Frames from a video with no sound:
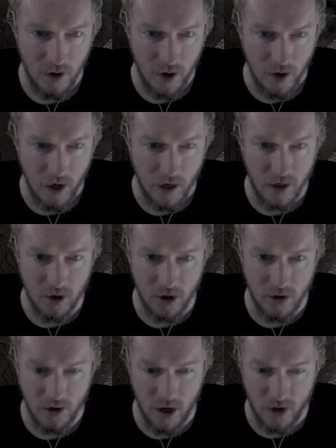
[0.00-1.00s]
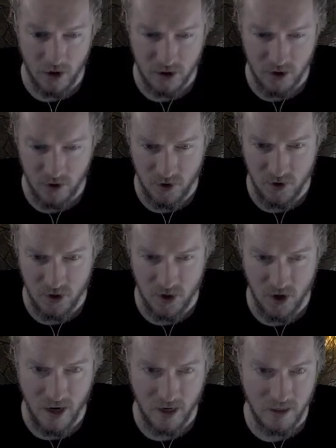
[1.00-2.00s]
I also use
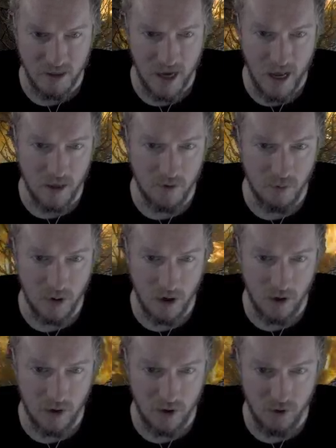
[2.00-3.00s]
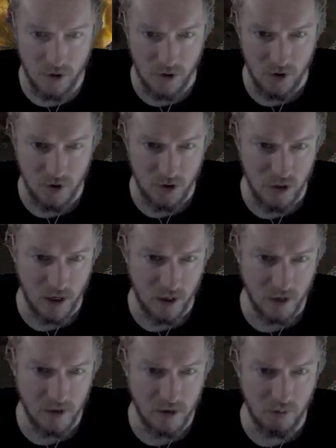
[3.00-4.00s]
Dragon Talon, but I only really use that
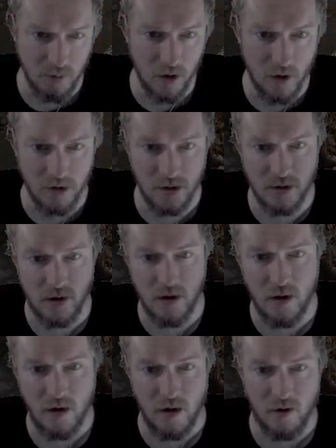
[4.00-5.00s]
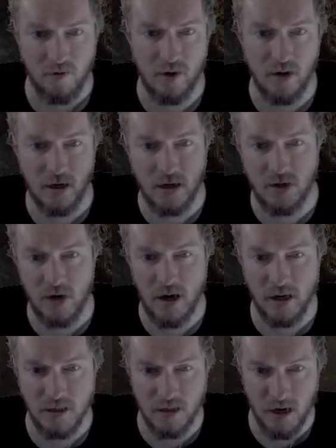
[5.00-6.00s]
against the boss. I feel like
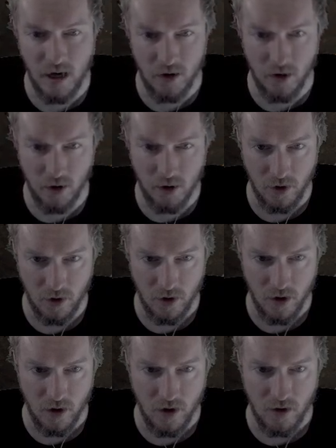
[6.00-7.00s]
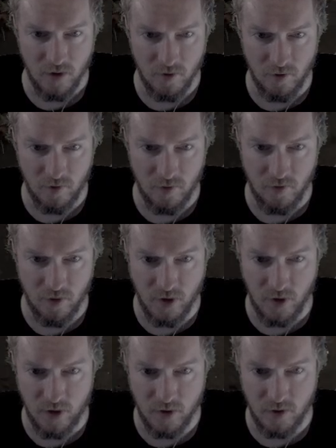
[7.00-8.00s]
Dragon Tail, for
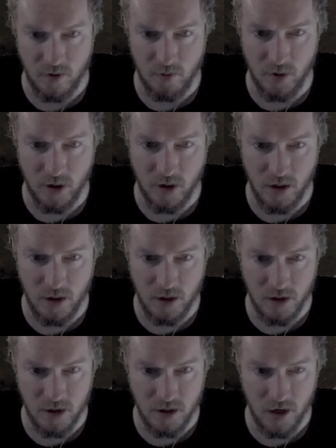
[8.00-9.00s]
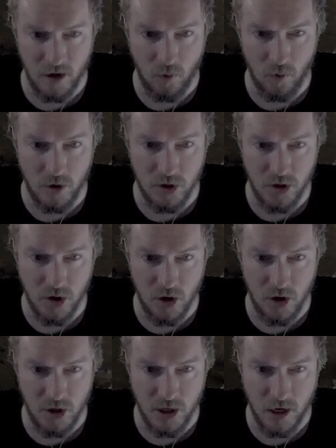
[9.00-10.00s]
the ability to just get one
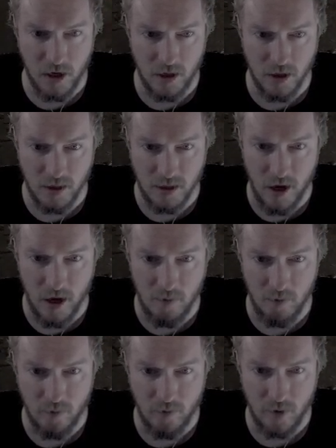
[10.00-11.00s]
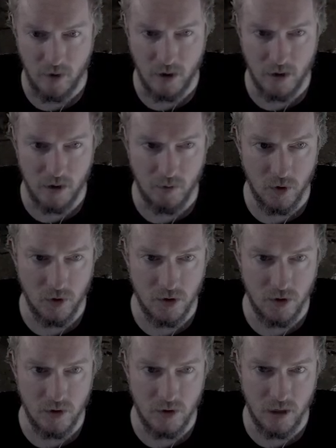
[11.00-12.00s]
charge out at a time, get the most
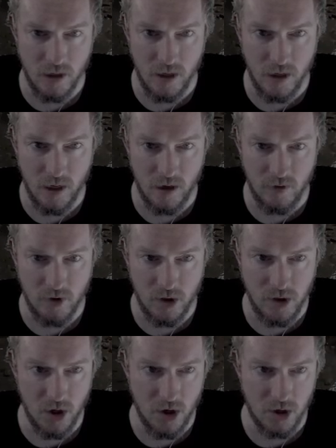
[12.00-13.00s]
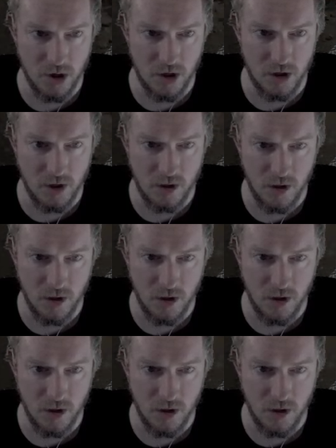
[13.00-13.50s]
utility out of your charges.